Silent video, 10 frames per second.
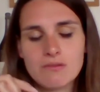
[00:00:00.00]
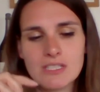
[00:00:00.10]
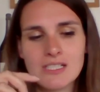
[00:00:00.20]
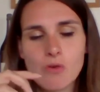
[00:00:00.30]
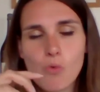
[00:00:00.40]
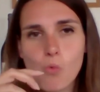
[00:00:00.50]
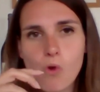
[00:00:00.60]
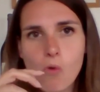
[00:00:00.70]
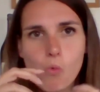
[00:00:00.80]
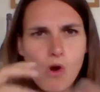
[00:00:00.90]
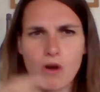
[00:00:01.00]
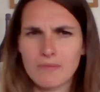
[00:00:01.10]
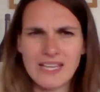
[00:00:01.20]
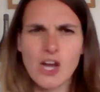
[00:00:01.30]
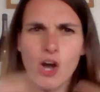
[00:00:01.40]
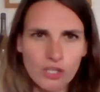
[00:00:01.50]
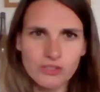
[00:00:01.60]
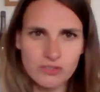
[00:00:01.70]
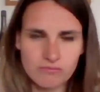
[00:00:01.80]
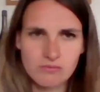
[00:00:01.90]
really warm, like
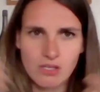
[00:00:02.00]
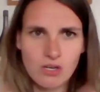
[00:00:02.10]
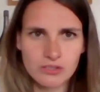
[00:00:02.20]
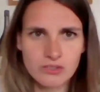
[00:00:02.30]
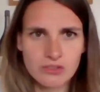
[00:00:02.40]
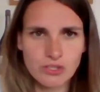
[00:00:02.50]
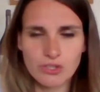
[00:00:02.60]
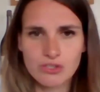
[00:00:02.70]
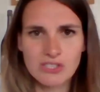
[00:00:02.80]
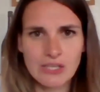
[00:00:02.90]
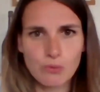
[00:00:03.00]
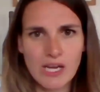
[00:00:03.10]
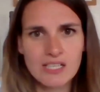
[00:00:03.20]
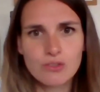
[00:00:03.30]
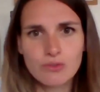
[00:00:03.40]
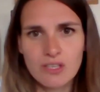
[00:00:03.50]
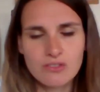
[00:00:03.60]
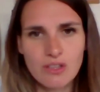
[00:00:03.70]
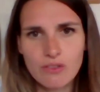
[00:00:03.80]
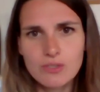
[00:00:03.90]
hot years like we had in
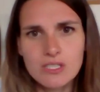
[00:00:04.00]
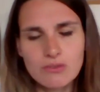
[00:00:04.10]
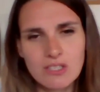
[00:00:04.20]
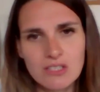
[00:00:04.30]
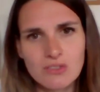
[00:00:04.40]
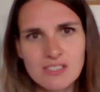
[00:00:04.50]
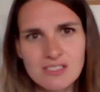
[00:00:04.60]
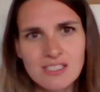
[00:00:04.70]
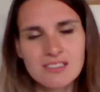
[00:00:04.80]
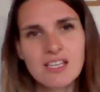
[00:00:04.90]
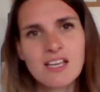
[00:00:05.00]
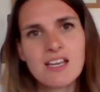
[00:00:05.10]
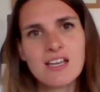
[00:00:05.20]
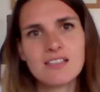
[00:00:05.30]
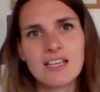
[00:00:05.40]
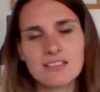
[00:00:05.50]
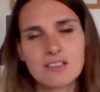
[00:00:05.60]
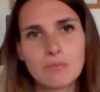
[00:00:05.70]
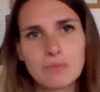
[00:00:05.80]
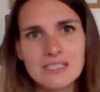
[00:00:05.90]
2003, 2006, that
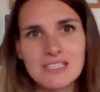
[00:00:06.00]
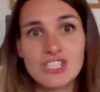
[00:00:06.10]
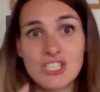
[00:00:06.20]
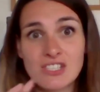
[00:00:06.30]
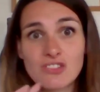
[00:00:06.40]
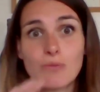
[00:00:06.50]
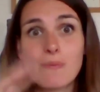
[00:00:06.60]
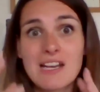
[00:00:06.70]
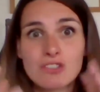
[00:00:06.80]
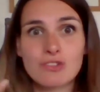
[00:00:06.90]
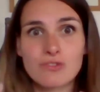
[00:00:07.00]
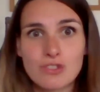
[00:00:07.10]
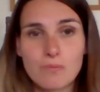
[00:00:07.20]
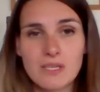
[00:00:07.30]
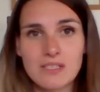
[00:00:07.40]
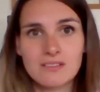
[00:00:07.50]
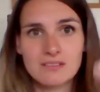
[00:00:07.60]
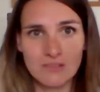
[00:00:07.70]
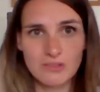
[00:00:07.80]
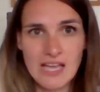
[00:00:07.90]
completely changed the balance of Champagne.
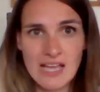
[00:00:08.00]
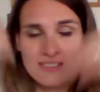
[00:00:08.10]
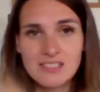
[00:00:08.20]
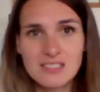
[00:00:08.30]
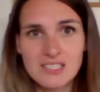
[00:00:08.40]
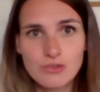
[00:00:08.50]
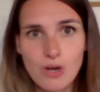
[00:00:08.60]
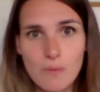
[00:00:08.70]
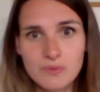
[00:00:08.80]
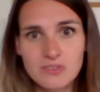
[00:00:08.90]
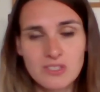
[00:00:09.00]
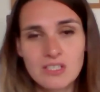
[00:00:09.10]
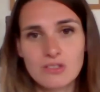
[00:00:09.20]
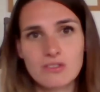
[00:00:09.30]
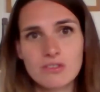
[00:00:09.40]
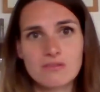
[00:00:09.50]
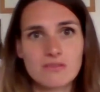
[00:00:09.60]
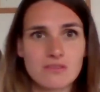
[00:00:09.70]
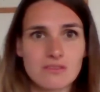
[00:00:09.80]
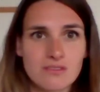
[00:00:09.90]
The acidity drops,
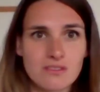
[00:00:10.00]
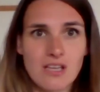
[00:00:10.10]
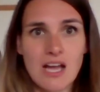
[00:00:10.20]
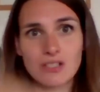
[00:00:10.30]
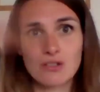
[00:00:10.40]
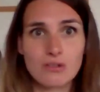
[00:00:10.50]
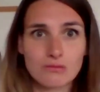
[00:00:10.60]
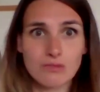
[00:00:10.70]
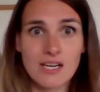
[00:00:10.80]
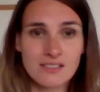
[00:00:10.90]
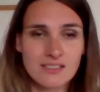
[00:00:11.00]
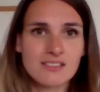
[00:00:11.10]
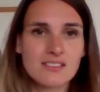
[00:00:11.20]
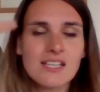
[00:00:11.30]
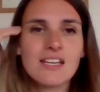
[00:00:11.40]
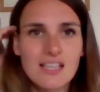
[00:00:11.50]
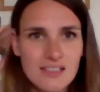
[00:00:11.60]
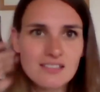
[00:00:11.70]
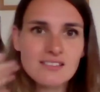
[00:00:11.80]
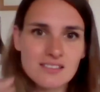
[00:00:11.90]
the alcohol rises,
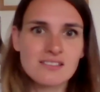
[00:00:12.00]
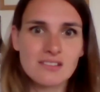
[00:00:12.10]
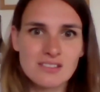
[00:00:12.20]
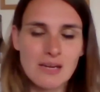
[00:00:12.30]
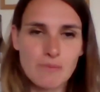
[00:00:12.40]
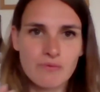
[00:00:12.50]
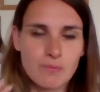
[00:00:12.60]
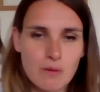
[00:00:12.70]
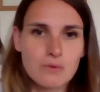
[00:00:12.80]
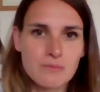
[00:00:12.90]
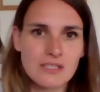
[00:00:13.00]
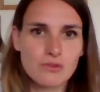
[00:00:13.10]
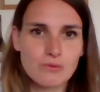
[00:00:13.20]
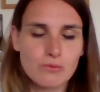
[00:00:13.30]
and this is the type of problem that